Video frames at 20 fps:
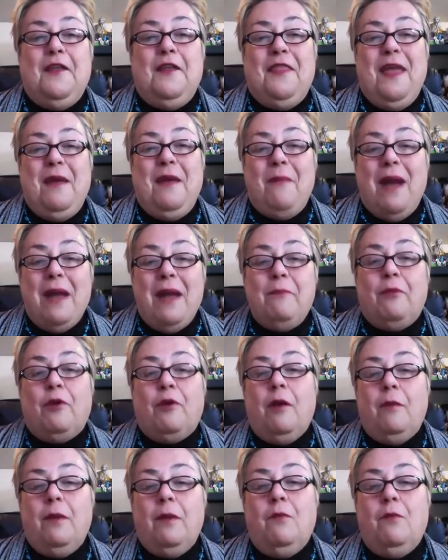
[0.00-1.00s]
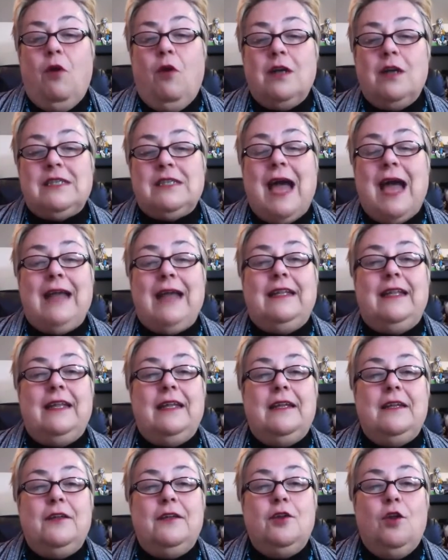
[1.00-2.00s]
that my problem was I
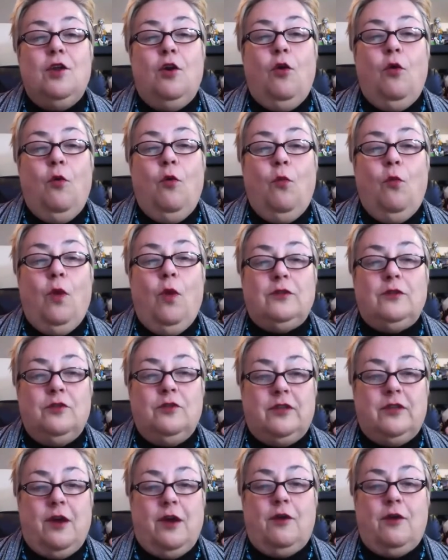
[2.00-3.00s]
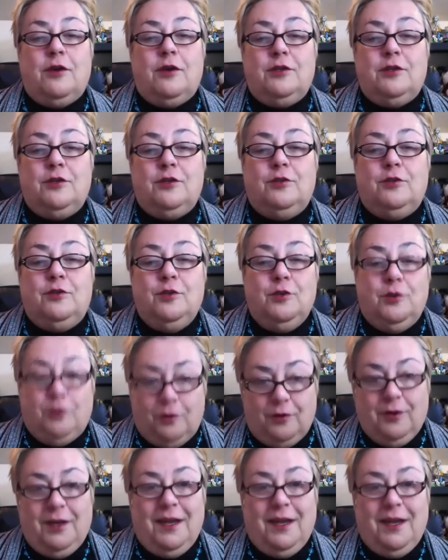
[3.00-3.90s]
didn't know what to tell her to do.